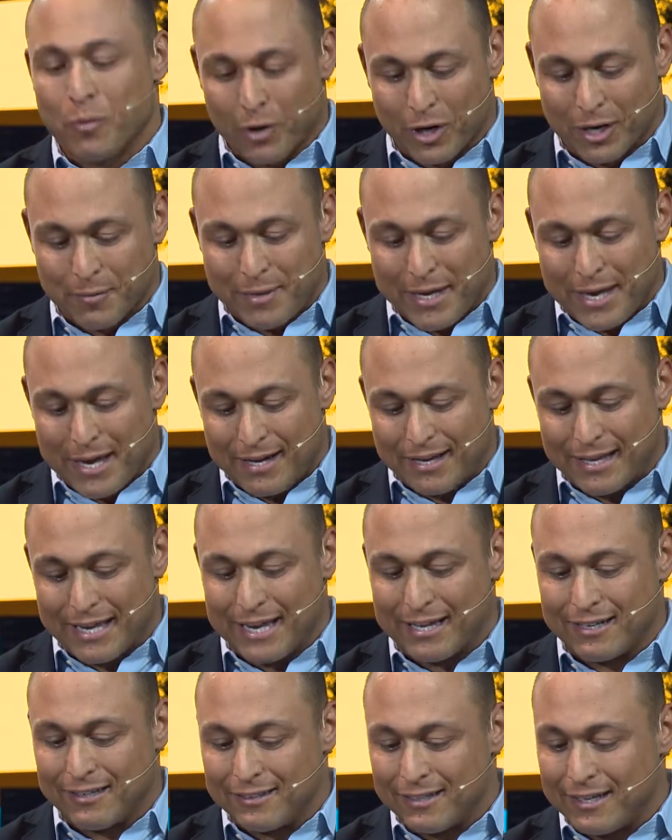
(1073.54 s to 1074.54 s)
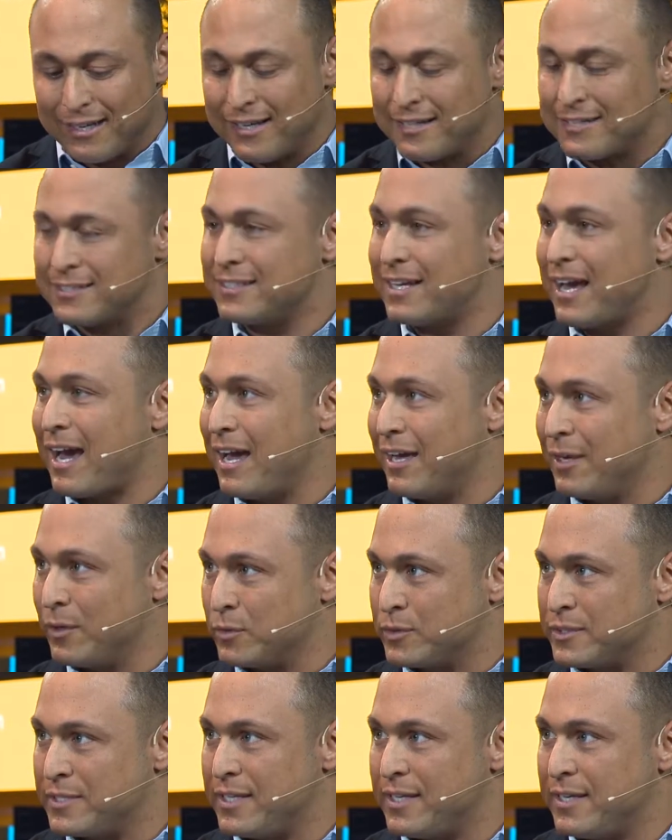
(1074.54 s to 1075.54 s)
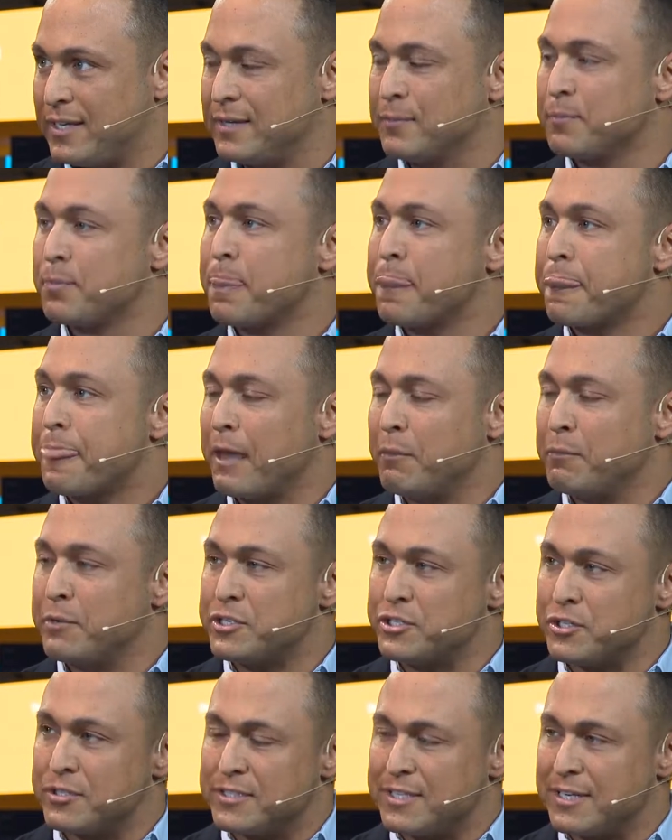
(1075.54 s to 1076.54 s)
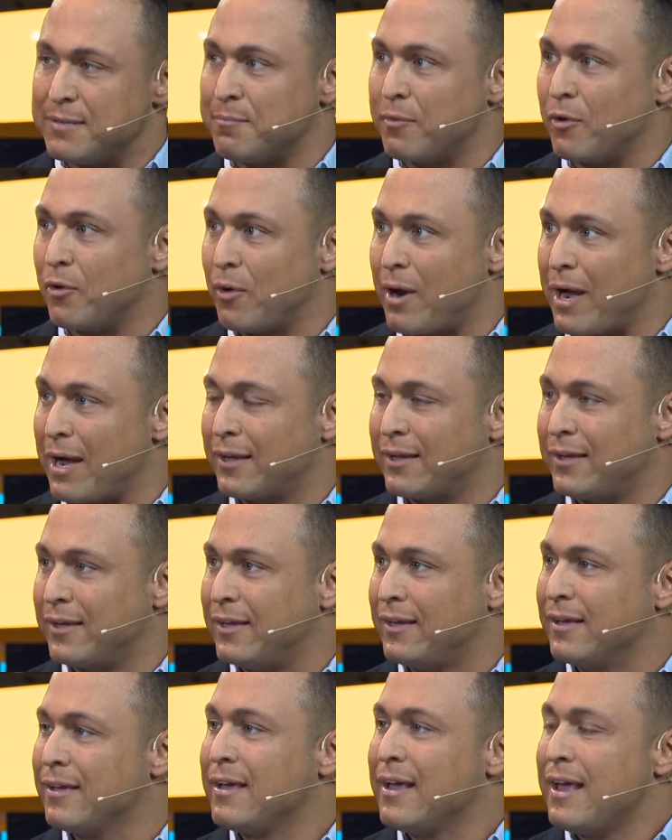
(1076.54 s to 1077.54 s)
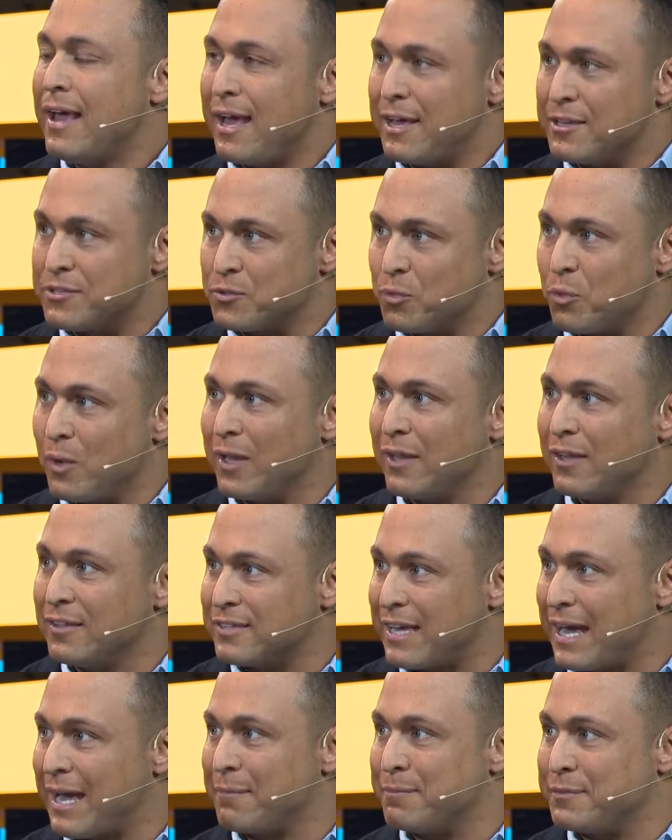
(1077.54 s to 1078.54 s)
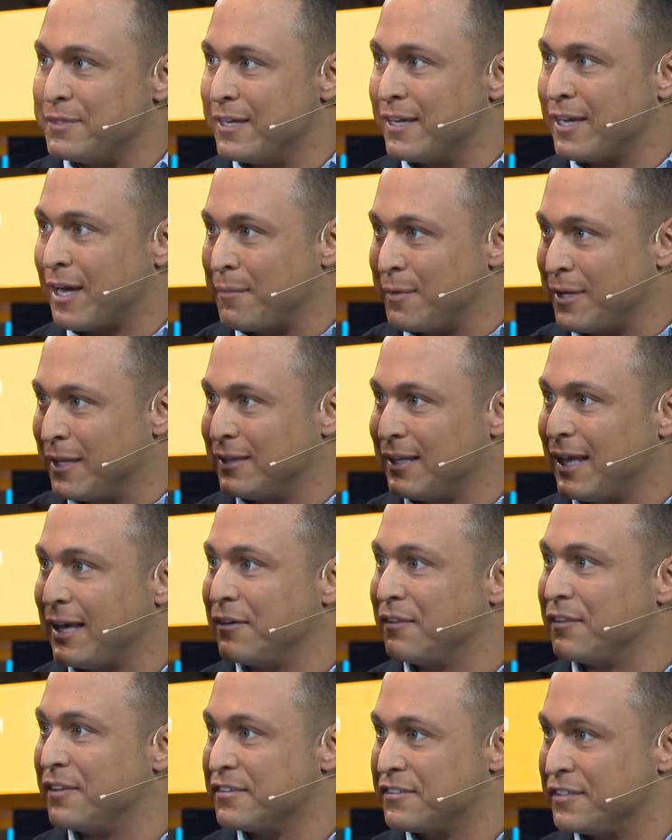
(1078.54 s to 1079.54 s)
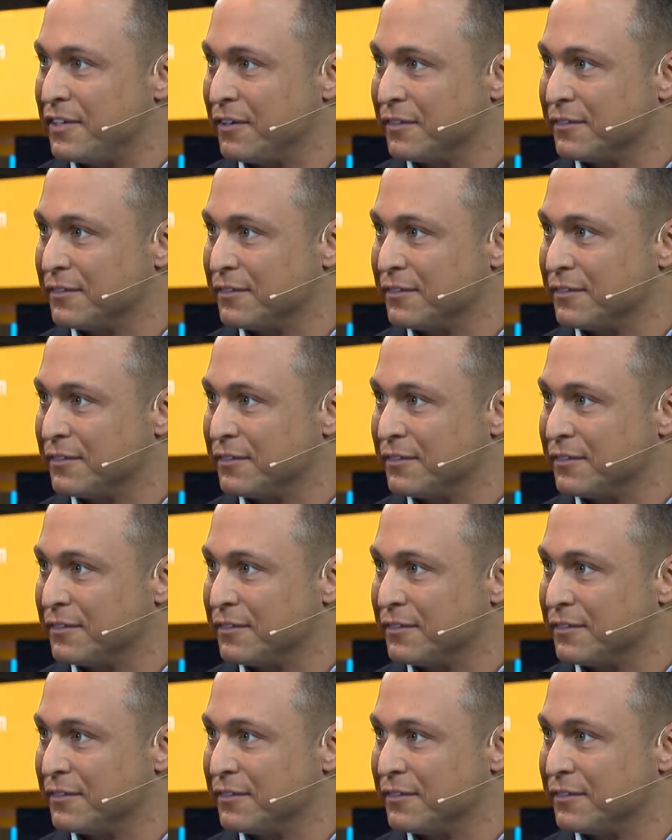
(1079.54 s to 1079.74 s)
We're going to be adding analytics, IoT, and we should see Meraki as well as AppD coming in later this year.